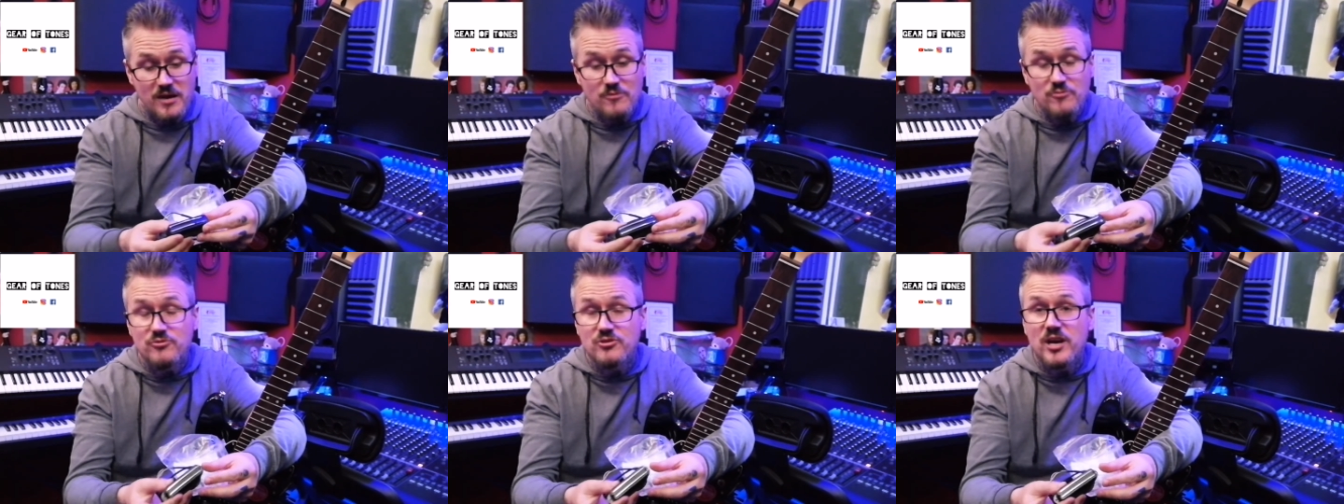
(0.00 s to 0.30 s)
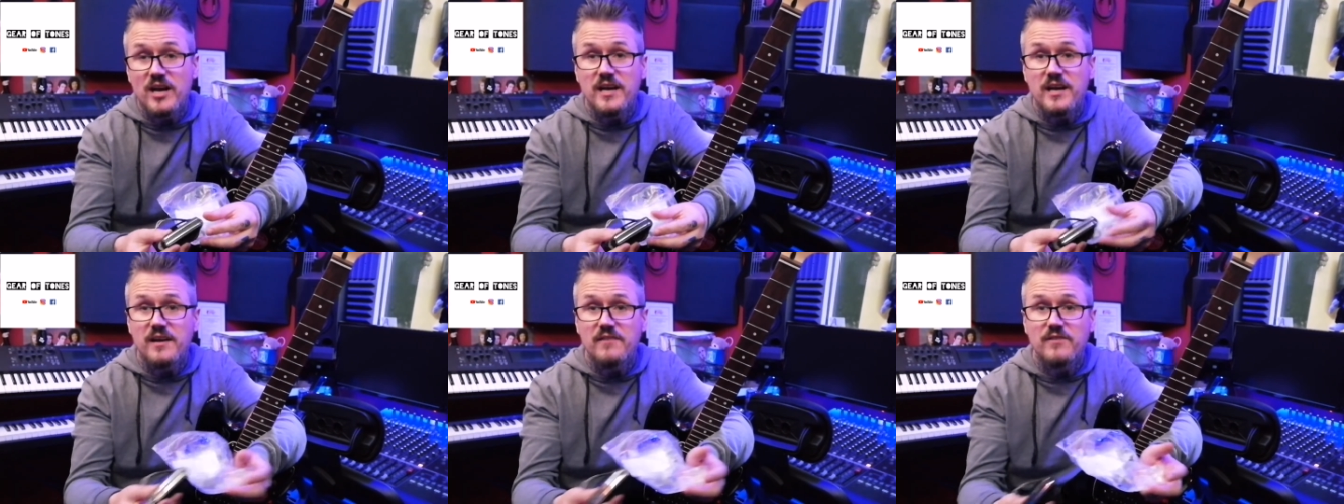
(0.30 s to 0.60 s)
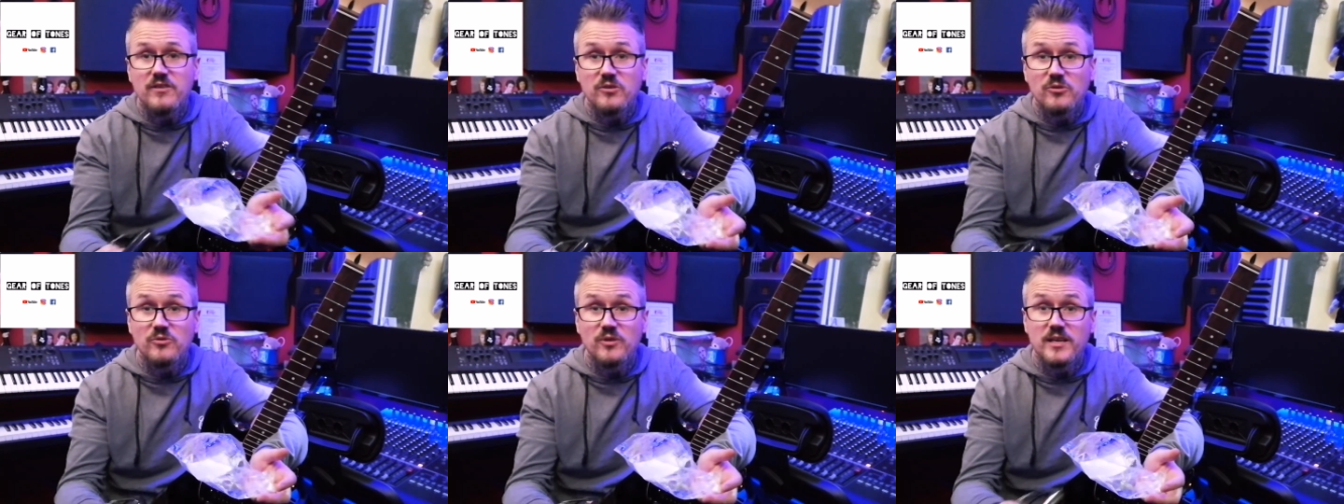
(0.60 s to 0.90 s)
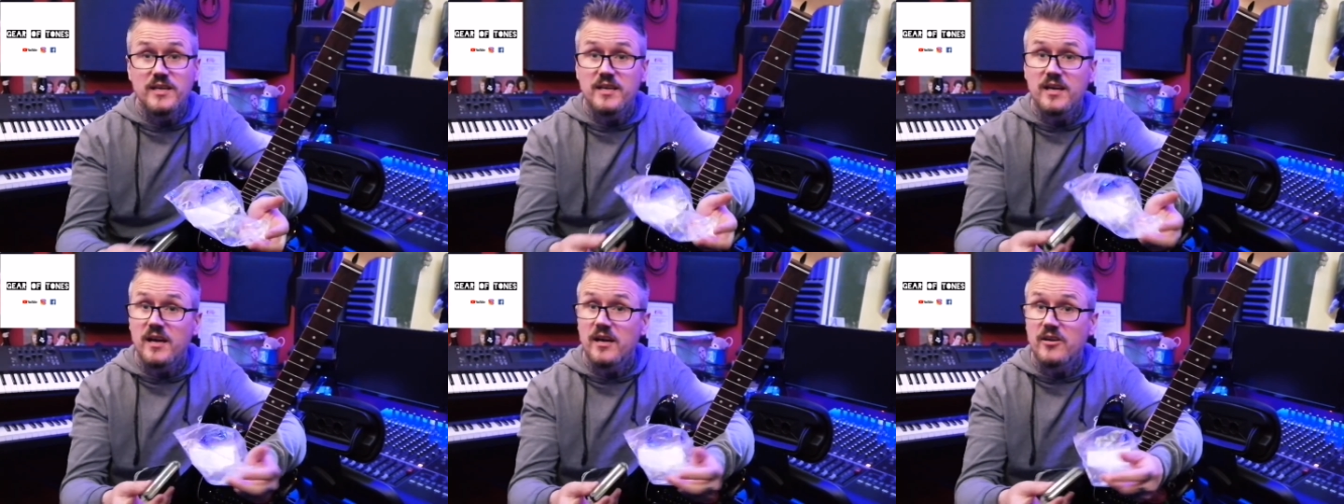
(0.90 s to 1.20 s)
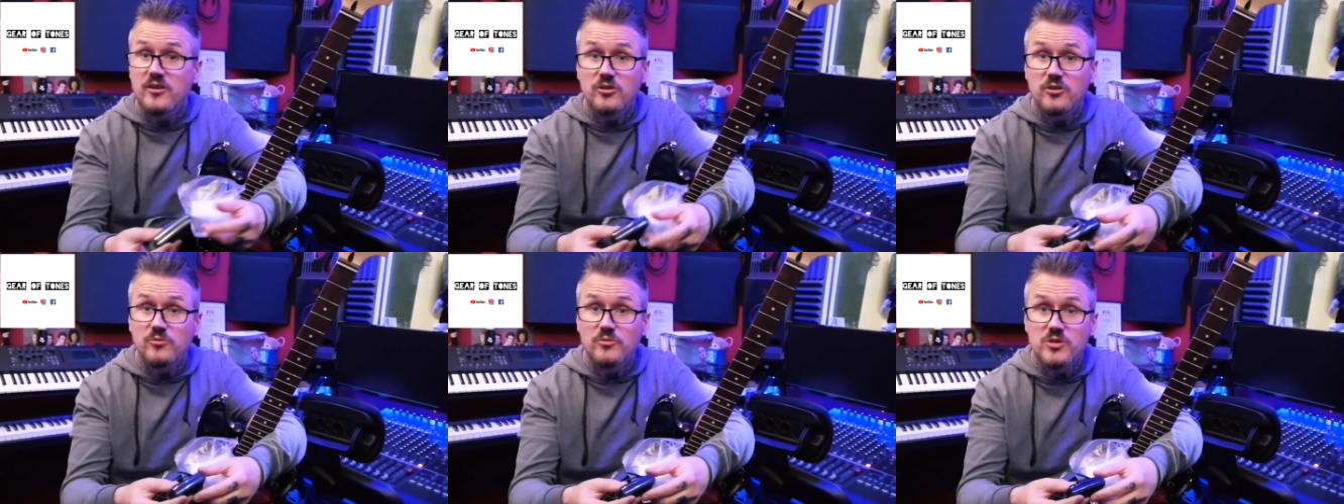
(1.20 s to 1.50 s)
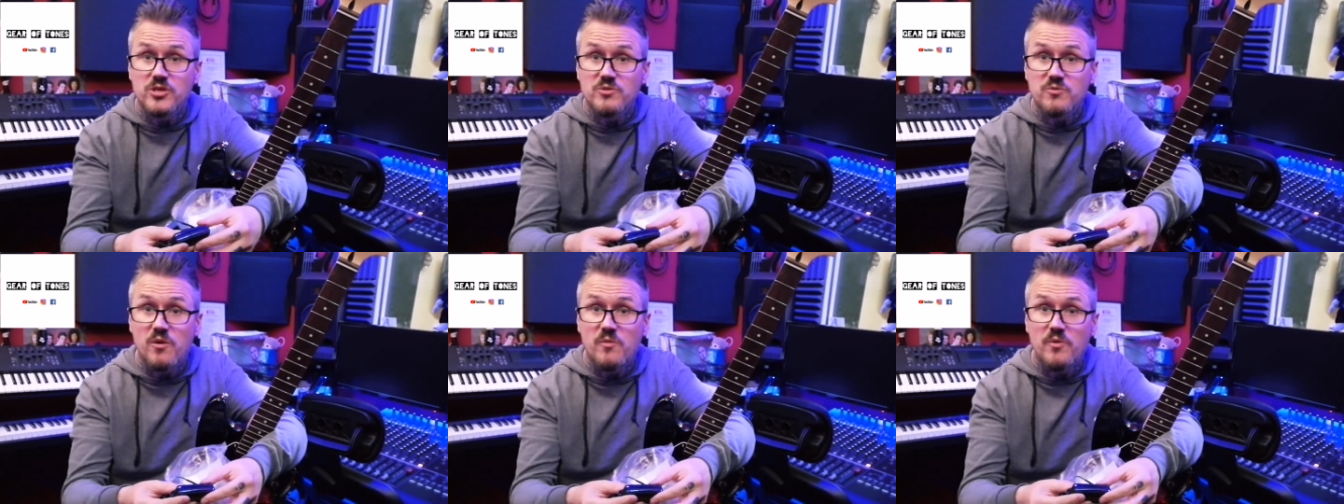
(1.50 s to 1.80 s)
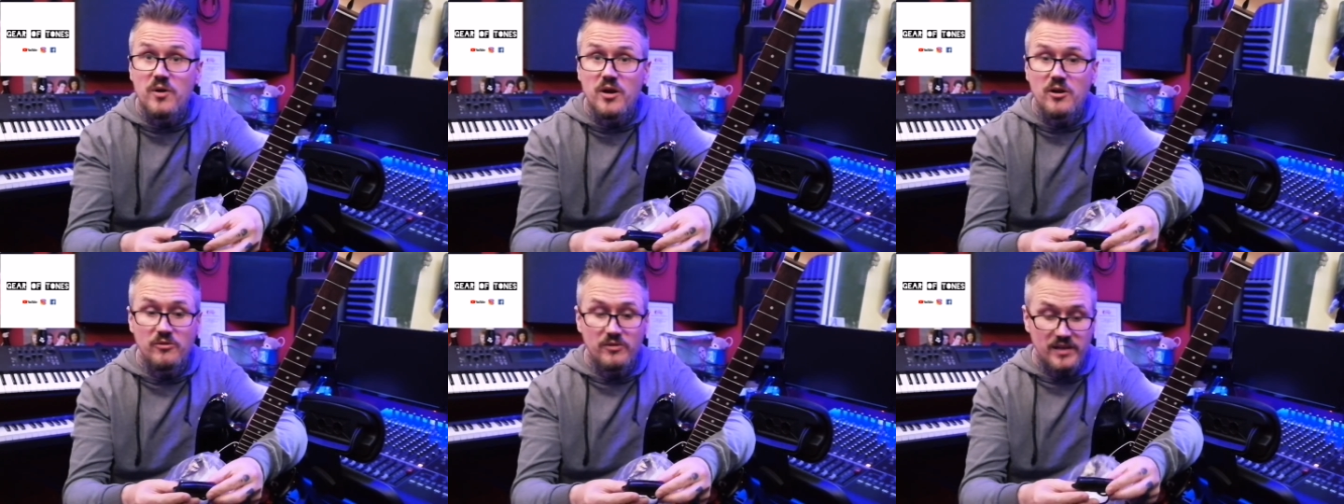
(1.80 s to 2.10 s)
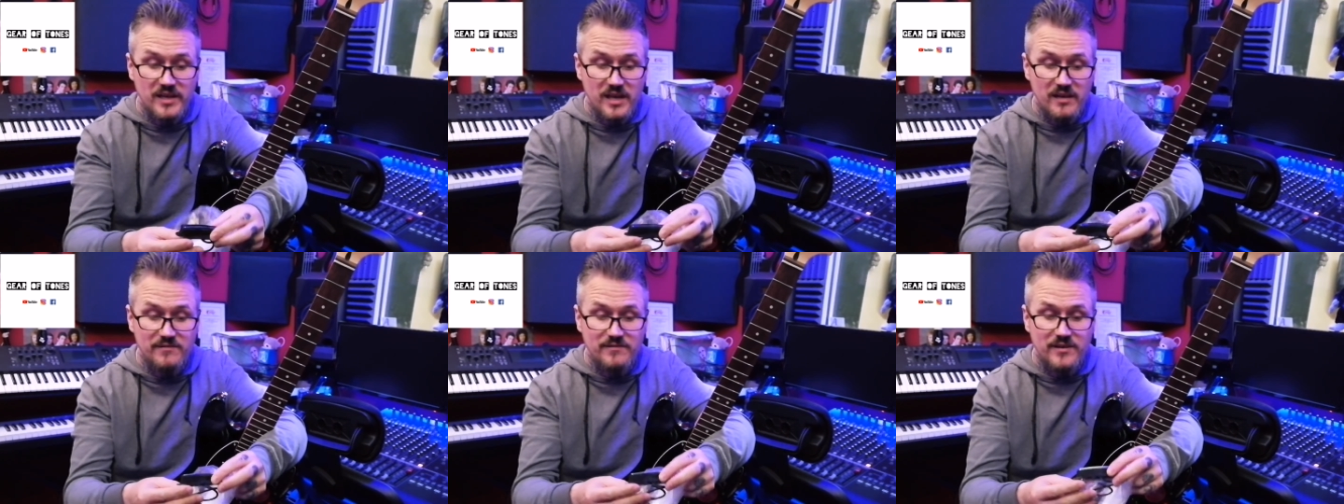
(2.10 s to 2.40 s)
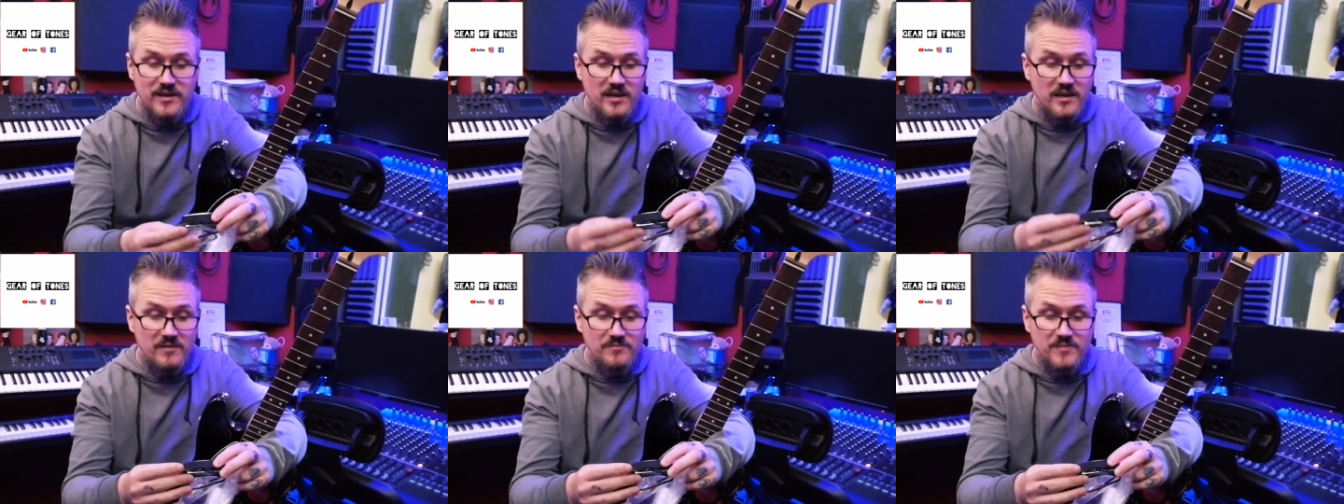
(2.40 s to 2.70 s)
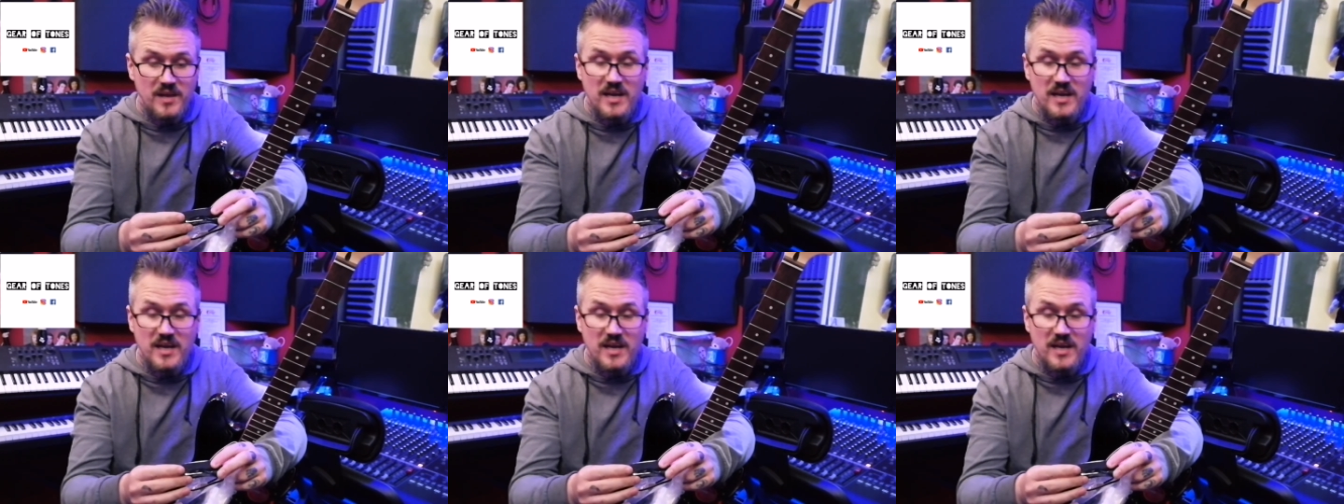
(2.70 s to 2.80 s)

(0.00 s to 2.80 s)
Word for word: I'll try it if I don't like it I can always swap it out later for a,